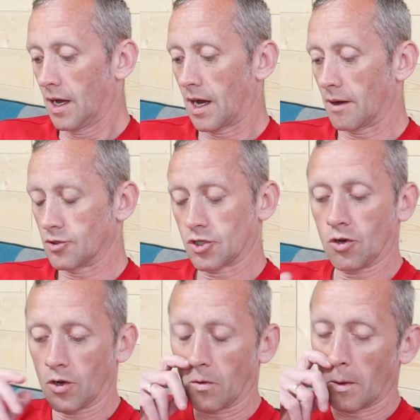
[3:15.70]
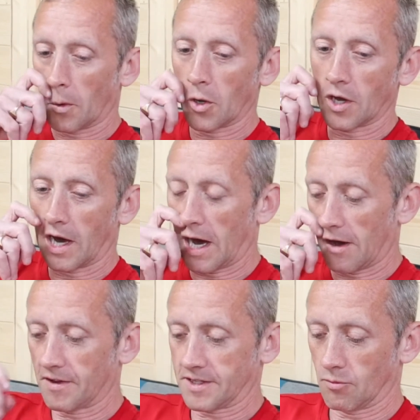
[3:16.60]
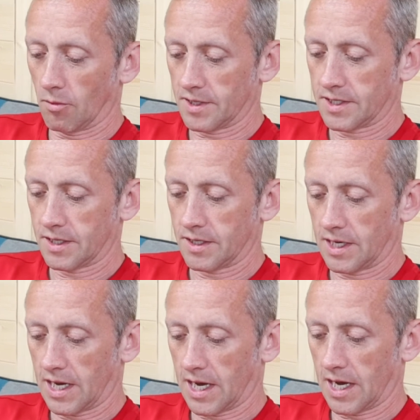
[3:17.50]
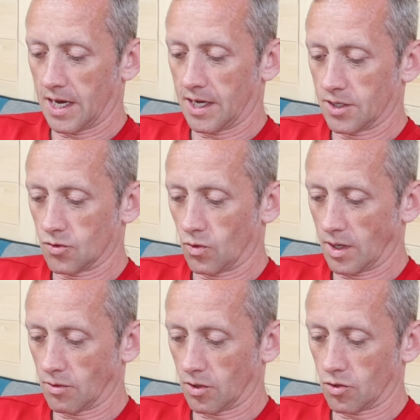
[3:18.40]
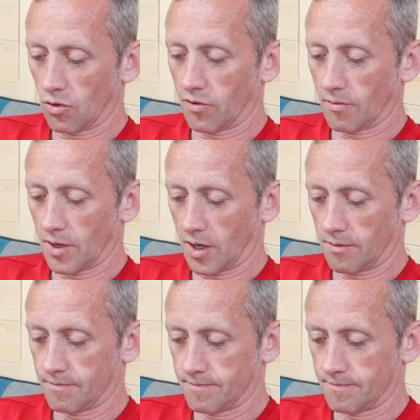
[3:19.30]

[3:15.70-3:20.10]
I'm just going to go in with who I have at the moment and we will go from there.